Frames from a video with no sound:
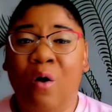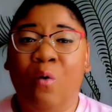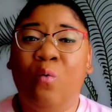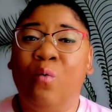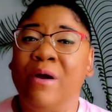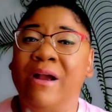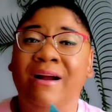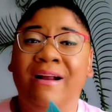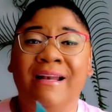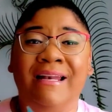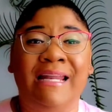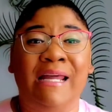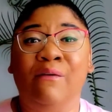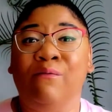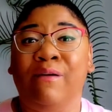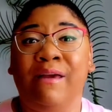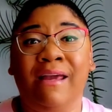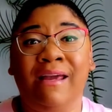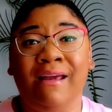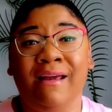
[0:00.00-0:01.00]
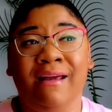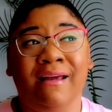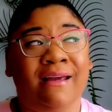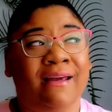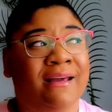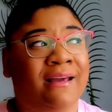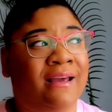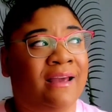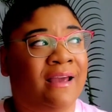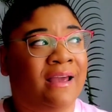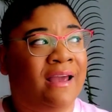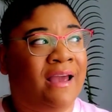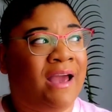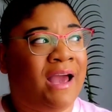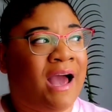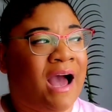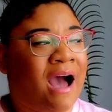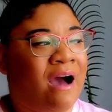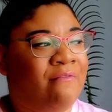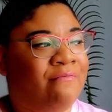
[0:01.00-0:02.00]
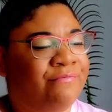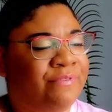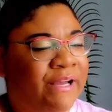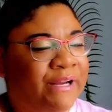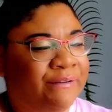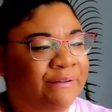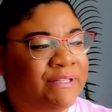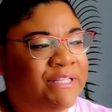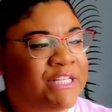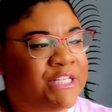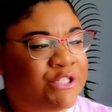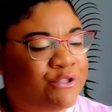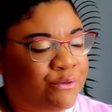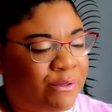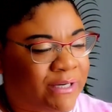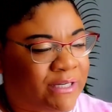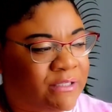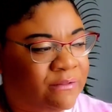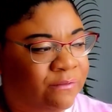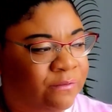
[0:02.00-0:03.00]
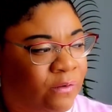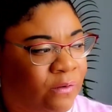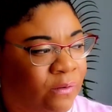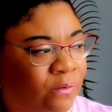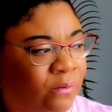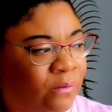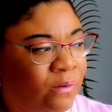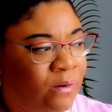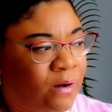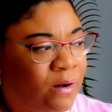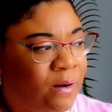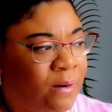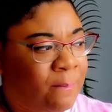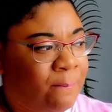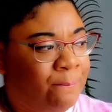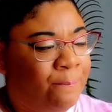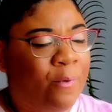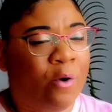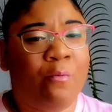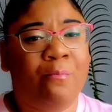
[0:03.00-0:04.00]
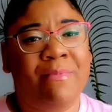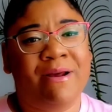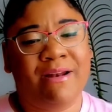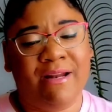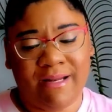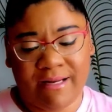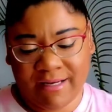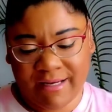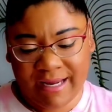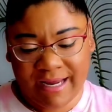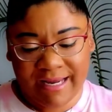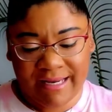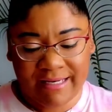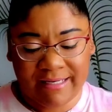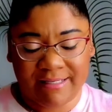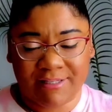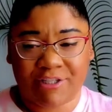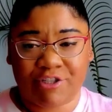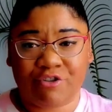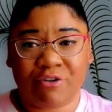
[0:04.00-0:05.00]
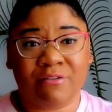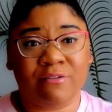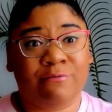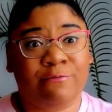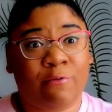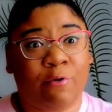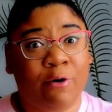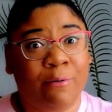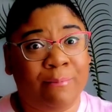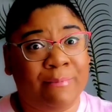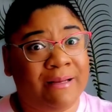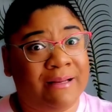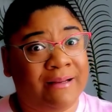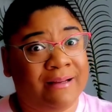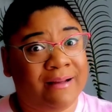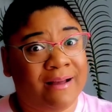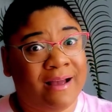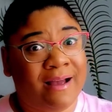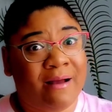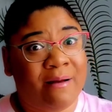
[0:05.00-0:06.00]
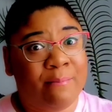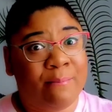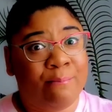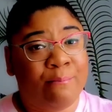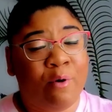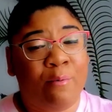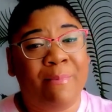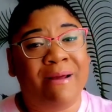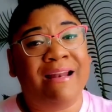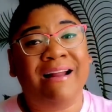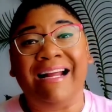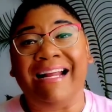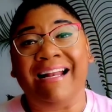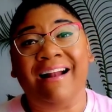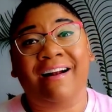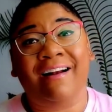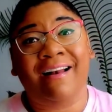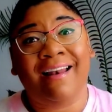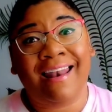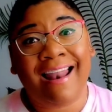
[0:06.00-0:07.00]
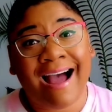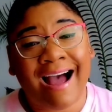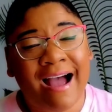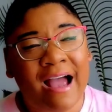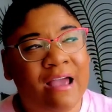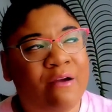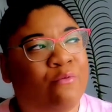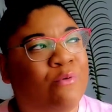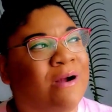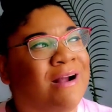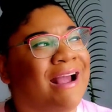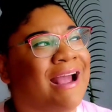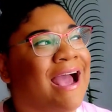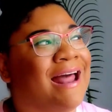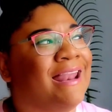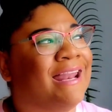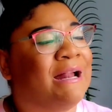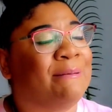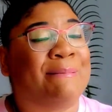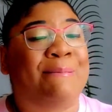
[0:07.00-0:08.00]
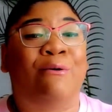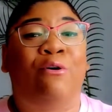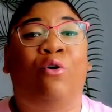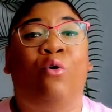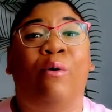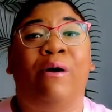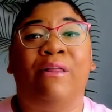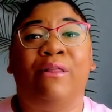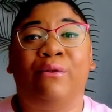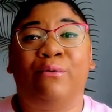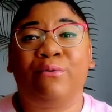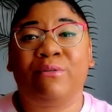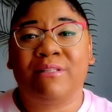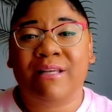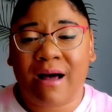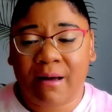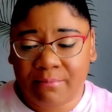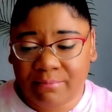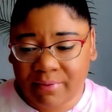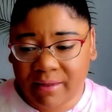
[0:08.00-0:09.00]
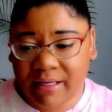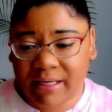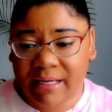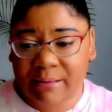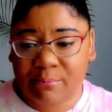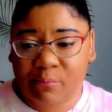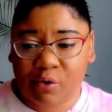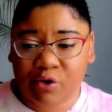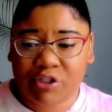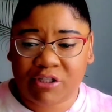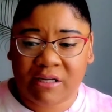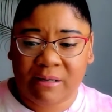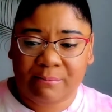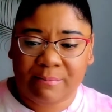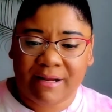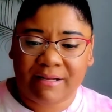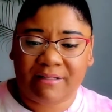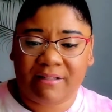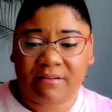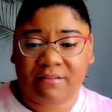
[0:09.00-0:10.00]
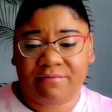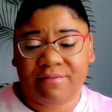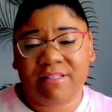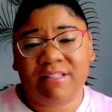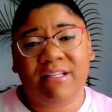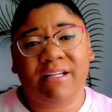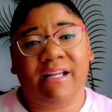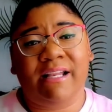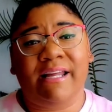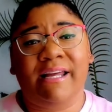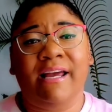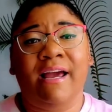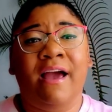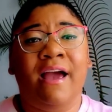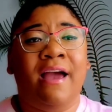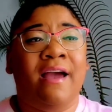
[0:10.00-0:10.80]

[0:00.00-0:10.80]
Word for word: we are living a very stressful moment in transforming moment in our life where a lot of people are going through something emotionally, mentally, physically.